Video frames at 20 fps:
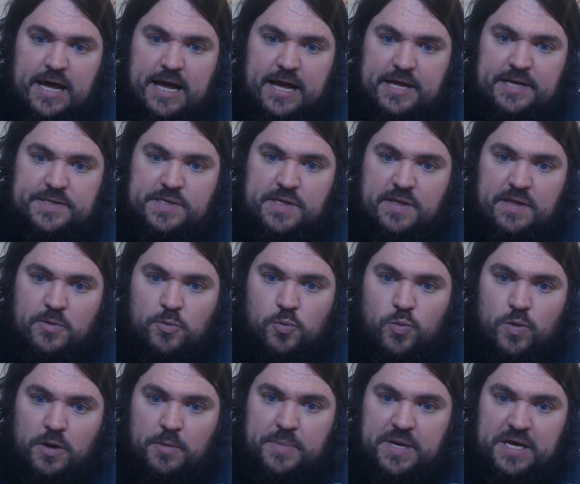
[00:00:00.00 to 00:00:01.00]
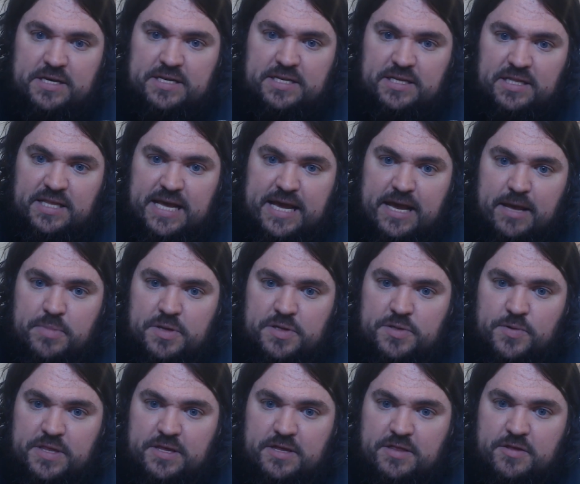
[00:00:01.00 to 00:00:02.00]
So there will be a delay
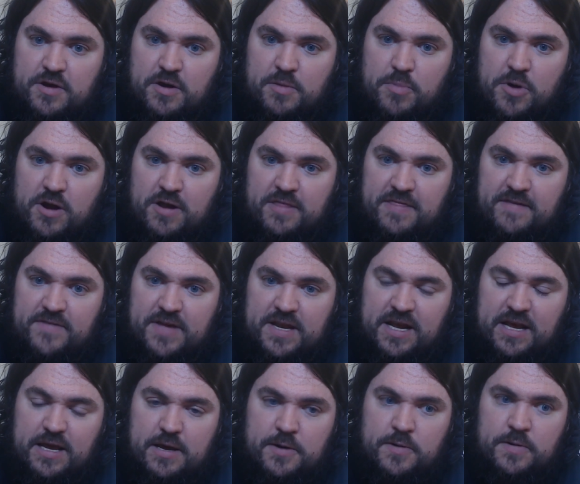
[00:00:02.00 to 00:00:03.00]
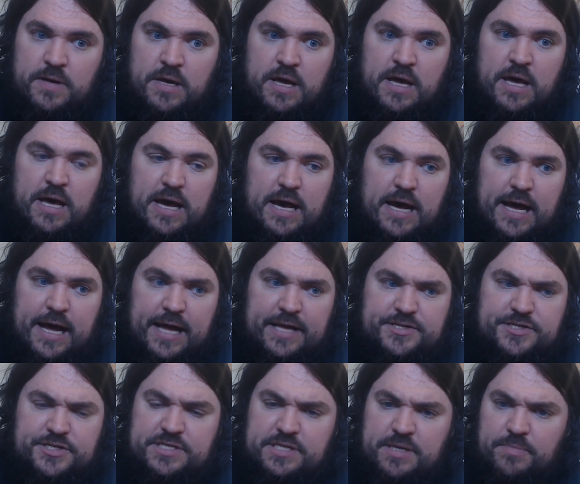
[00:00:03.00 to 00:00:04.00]
between the third part of the video.
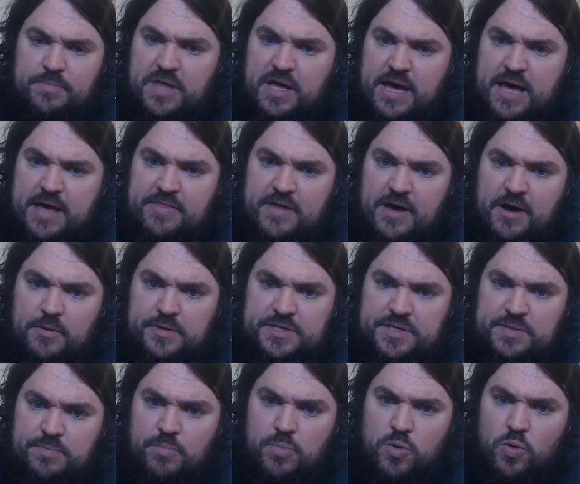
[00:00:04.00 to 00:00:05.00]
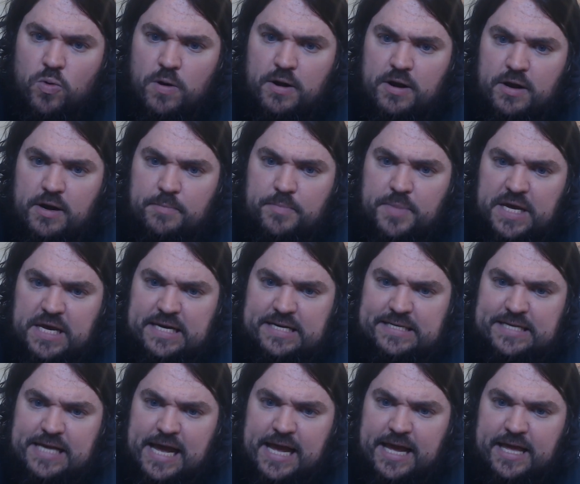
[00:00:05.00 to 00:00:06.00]
Just something I thought was important,
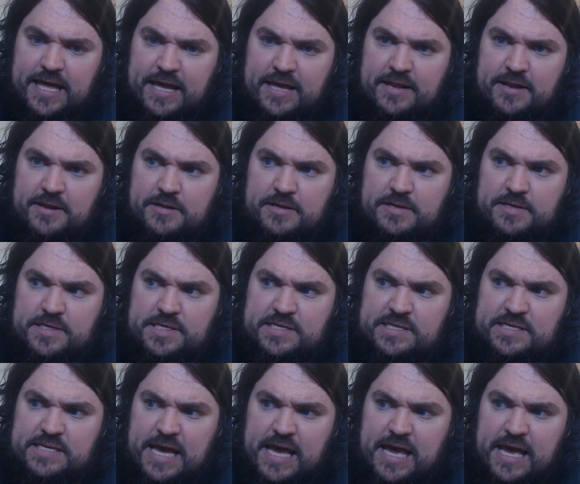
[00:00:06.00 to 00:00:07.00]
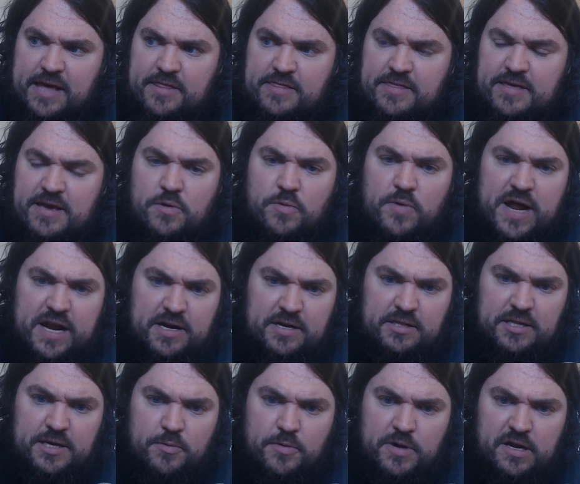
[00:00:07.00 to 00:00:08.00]
because I can say
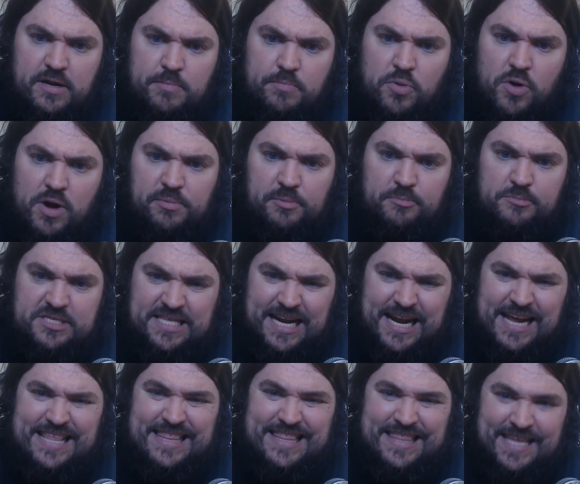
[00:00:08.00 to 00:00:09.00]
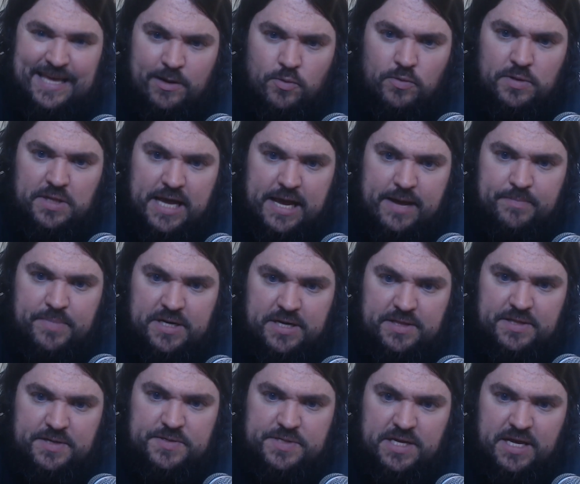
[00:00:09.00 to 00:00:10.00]
theoretically what problems that I think will happen
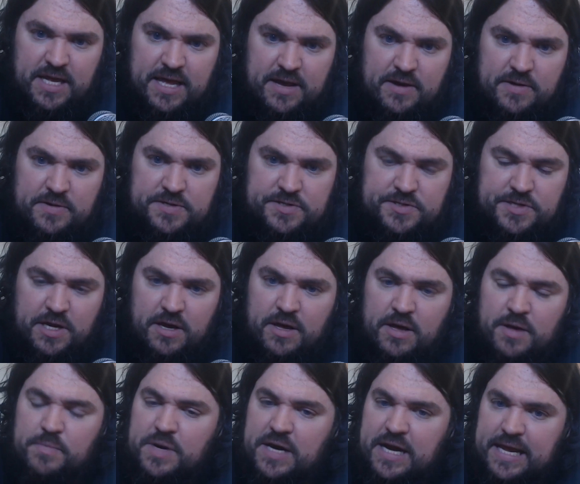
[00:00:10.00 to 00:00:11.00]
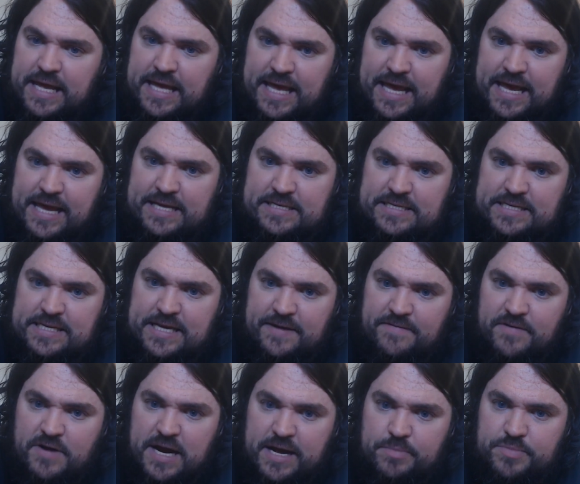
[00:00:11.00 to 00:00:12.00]
in those encounters, but I can't say
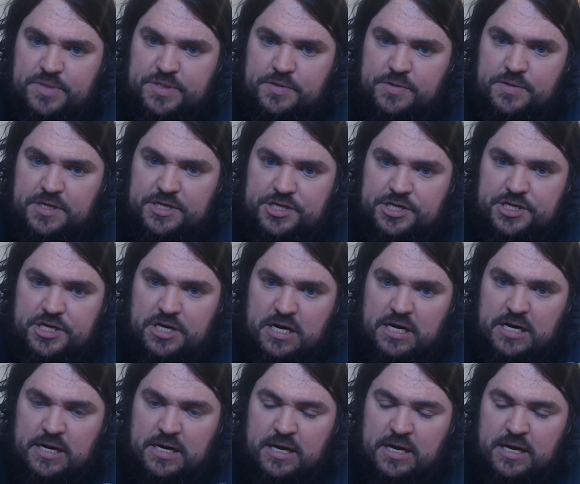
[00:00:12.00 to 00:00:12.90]
for absolutely sure